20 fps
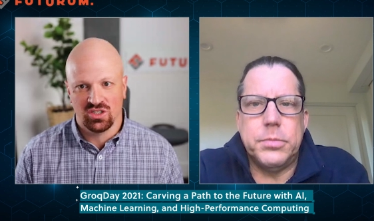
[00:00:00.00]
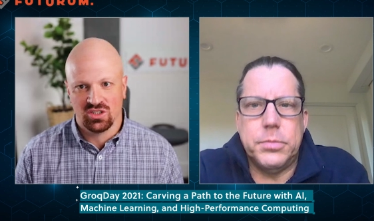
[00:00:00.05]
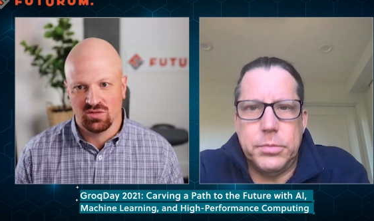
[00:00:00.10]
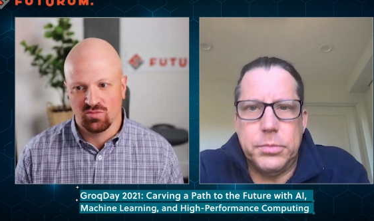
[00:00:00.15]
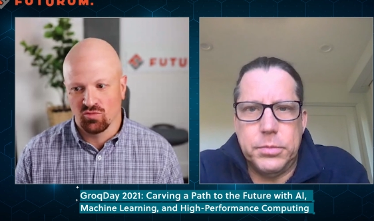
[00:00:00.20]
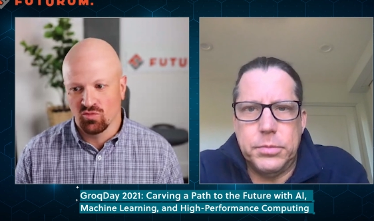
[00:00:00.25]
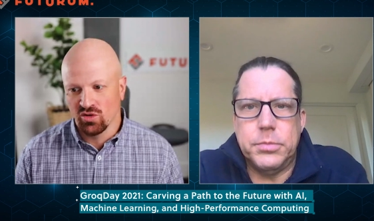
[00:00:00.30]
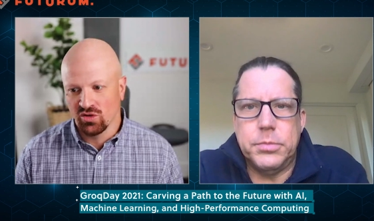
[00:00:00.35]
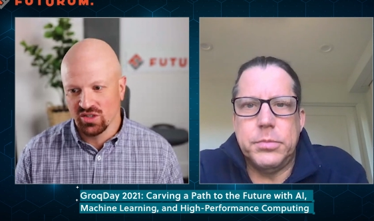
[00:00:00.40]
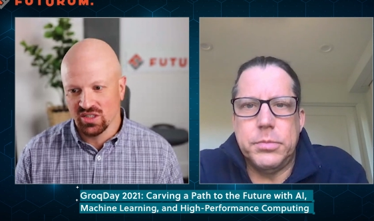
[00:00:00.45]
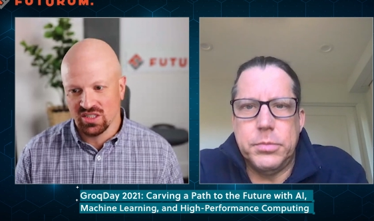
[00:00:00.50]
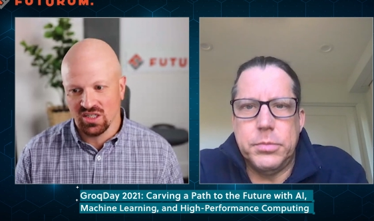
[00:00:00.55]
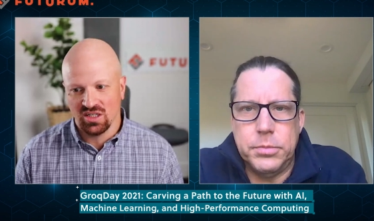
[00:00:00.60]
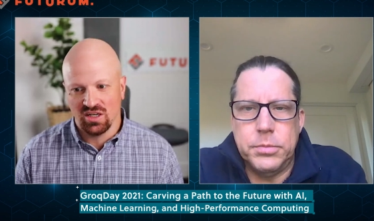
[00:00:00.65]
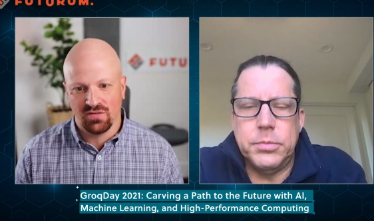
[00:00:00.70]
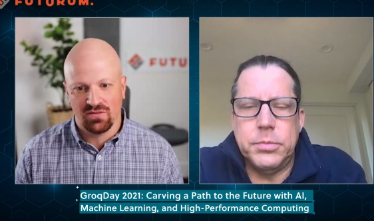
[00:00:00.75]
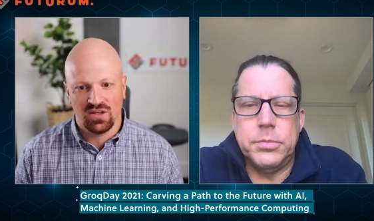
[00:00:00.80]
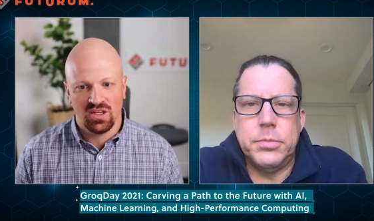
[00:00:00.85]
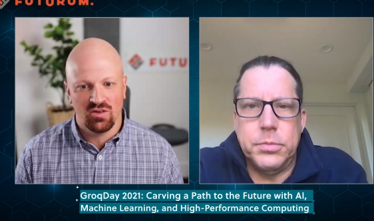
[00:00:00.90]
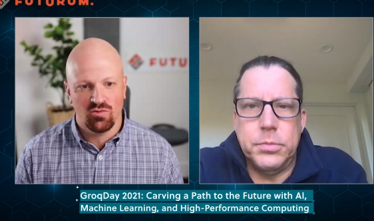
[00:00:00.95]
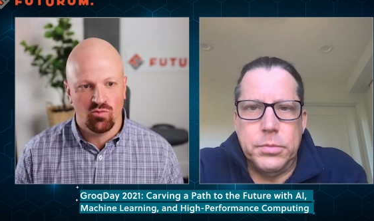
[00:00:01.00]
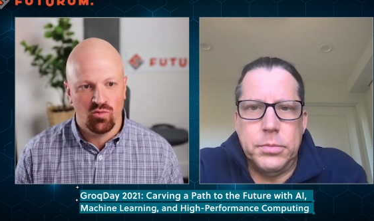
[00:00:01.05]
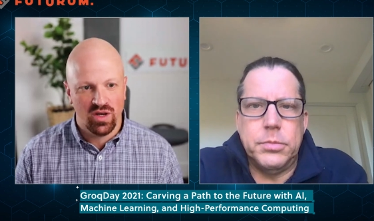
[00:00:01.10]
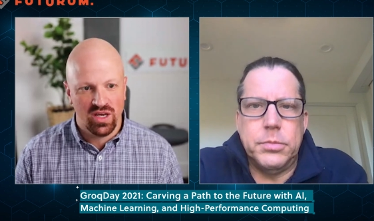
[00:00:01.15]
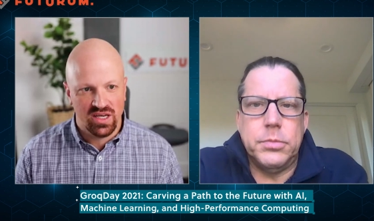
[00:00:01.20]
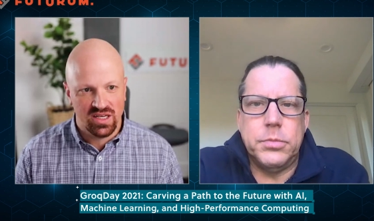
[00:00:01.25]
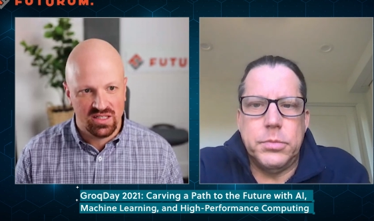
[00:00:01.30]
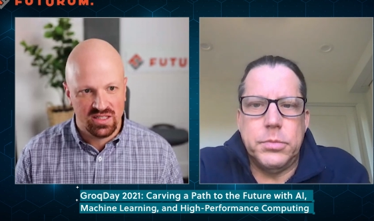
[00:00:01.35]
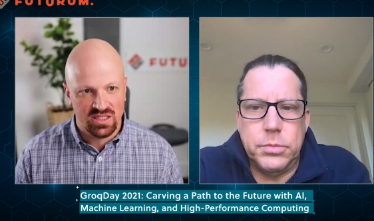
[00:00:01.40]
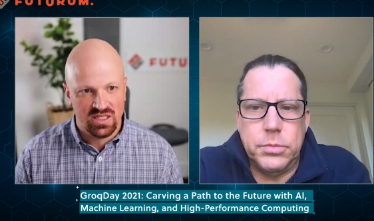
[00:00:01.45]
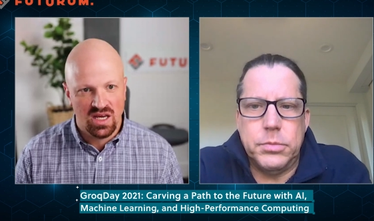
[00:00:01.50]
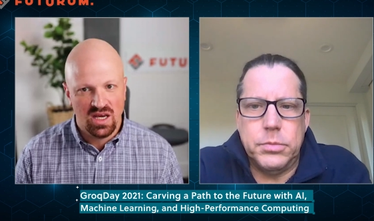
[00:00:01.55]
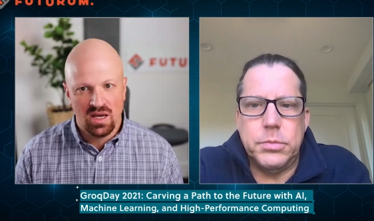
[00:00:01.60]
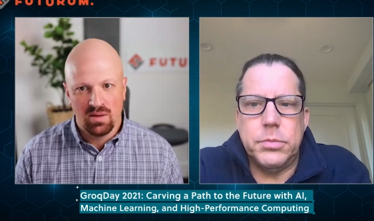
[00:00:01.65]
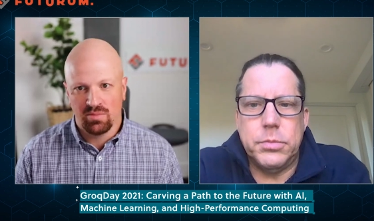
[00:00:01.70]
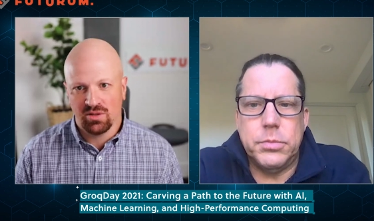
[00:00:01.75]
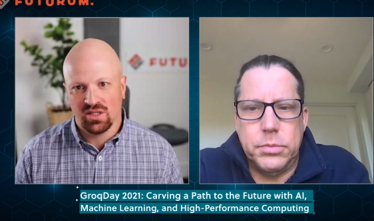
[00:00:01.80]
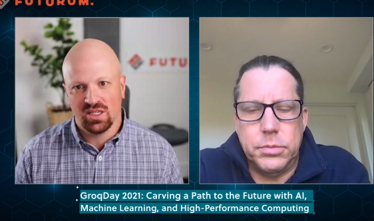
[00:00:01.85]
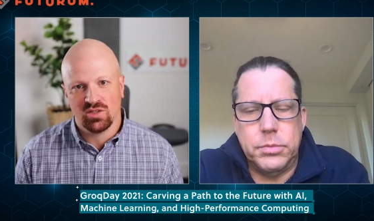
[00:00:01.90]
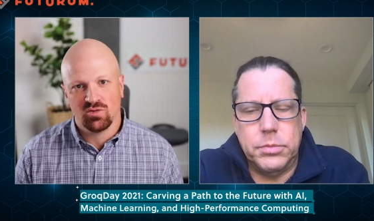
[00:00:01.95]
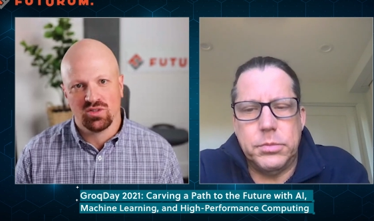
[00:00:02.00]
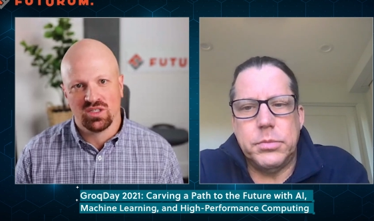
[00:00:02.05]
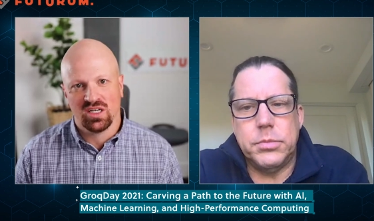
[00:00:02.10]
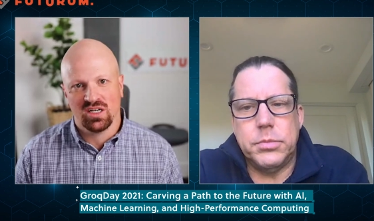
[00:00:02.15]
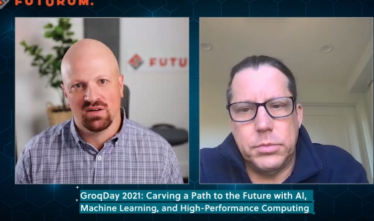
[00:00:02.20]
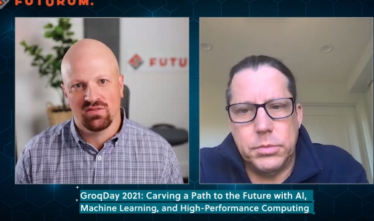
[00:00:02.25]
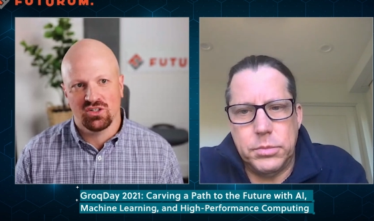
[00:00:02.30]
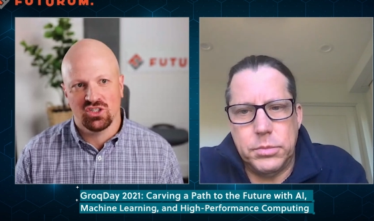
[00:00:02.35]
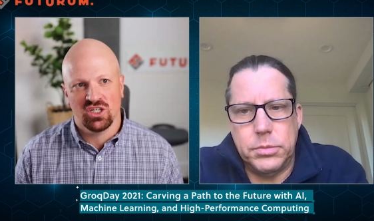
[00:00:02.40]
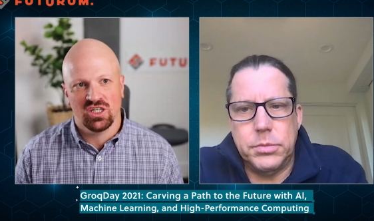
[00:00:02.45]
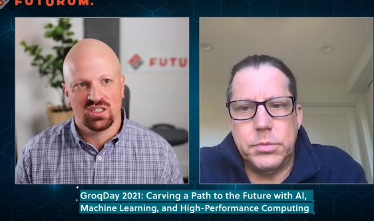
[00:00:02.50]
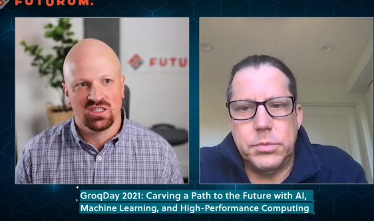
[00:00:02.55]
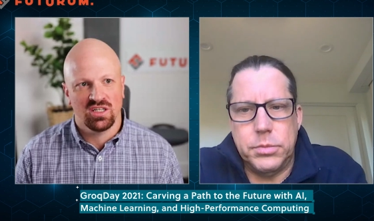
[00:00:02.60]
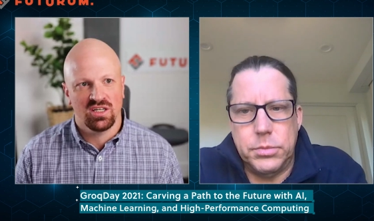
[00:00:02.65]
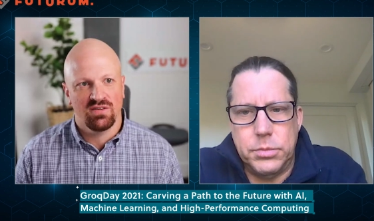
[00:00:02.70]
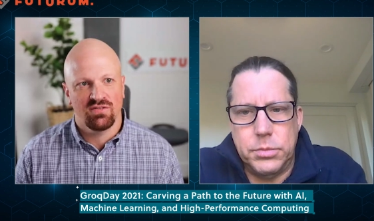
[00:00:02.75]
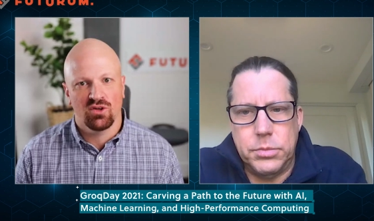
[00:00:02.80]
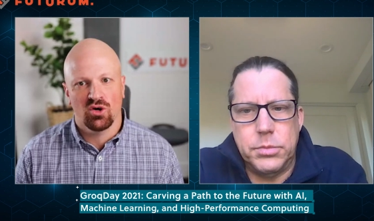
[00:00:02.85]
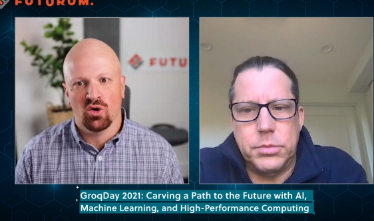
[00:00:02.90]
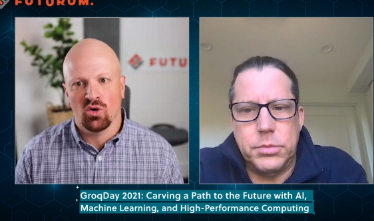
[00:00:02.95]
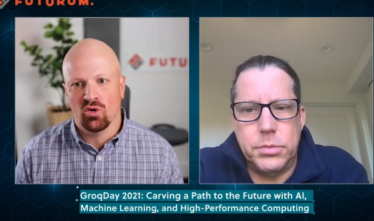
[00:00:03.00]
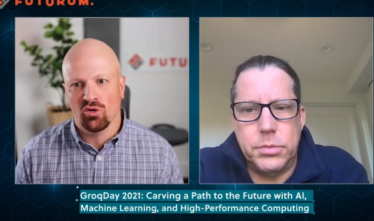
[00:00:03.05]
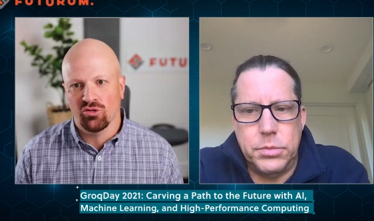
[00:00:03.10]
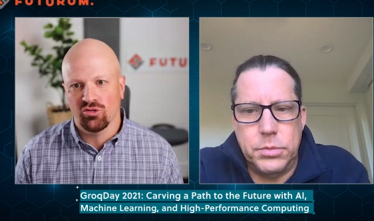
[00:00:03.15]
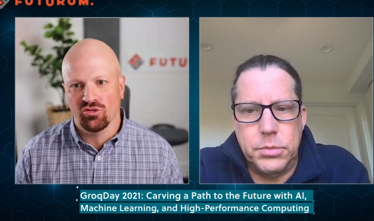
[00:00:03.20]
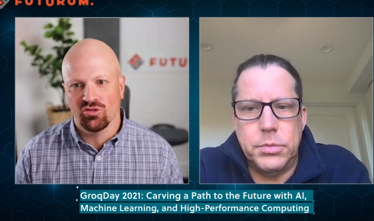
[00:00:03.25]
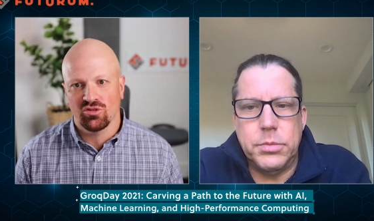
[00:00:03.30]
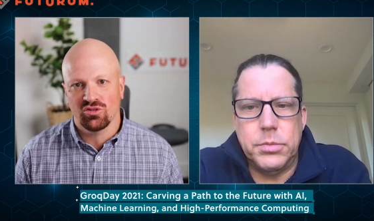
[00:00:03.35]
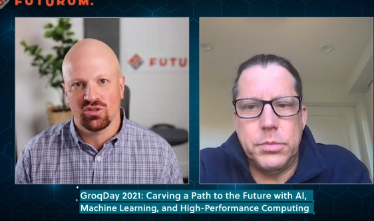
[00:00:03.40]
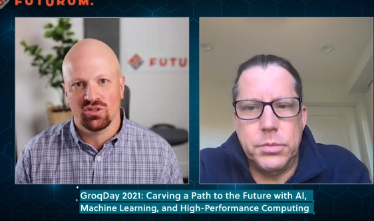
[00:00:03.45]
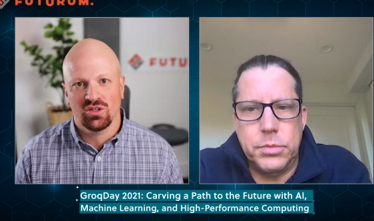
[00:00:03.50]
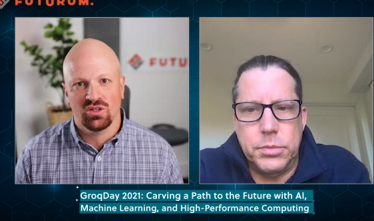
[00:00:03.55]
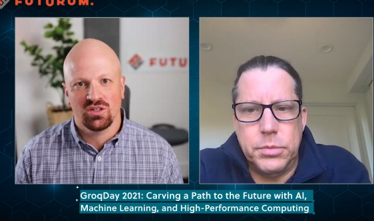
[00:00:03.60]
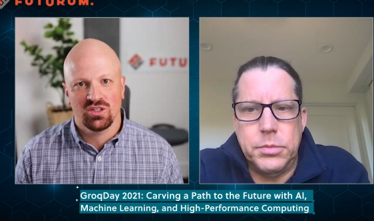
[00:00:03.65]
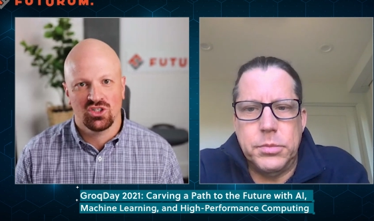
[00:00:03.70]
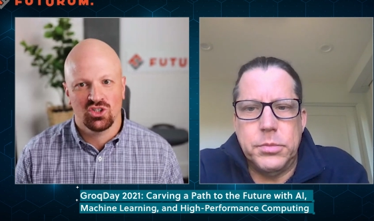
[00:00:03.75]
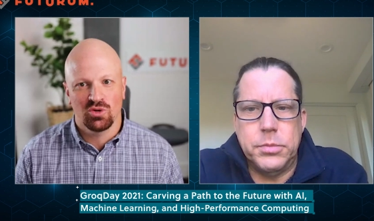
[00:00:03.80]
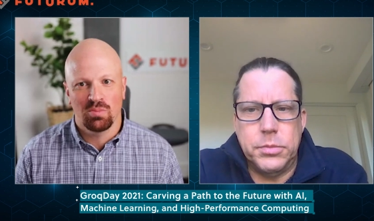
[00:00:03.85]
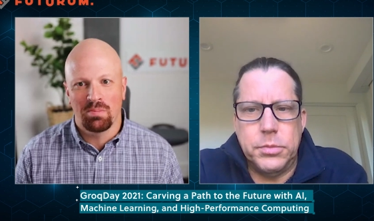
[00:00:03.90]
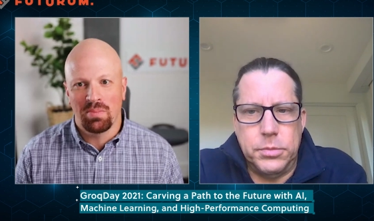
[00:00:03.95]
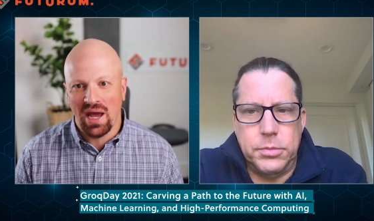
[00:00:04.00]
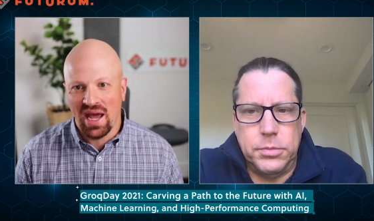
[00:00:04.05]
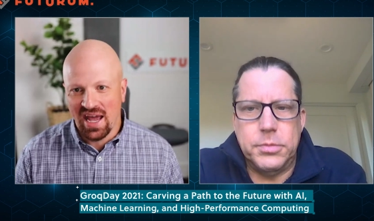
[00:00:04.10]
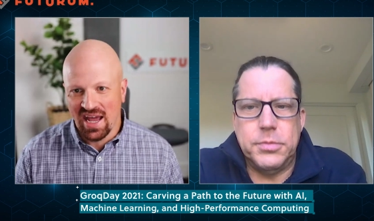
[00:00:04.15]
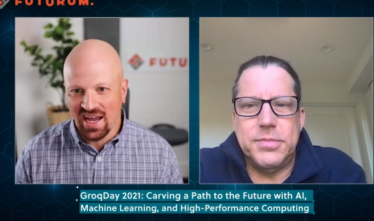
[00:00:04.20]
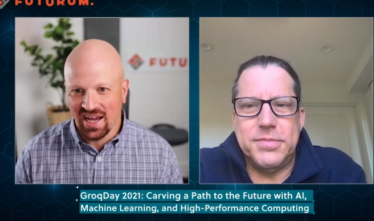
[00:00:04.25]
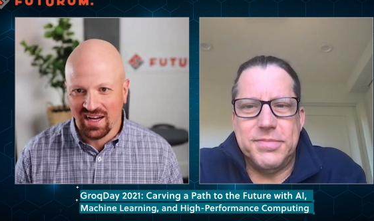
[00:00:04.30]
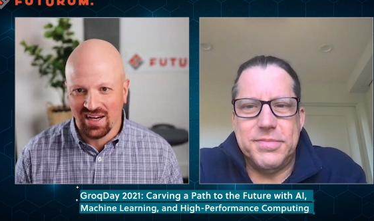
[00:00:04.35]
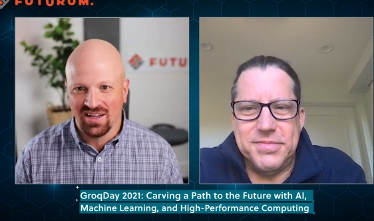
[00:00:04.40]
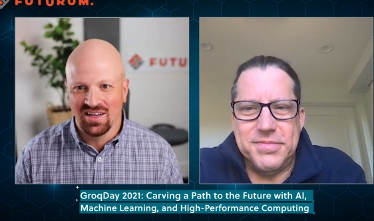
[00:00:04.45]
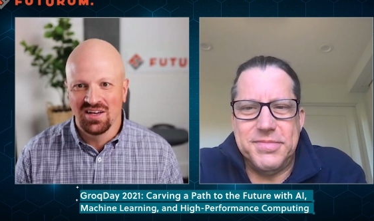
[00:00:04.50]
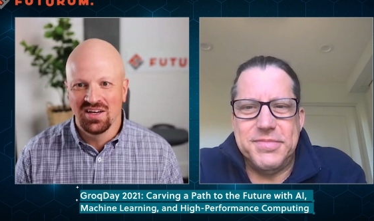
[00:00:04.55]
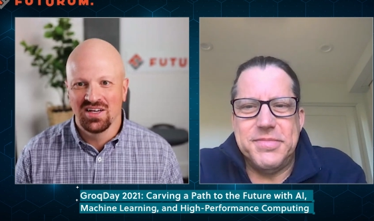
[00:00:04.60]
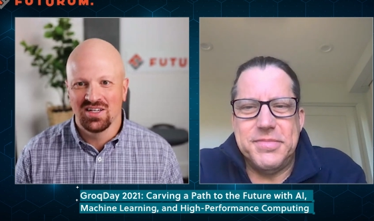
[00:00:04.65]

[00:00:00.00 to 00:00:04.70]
Speaker 1: some really significant wins. But this was kind of a chance to give the whole shebang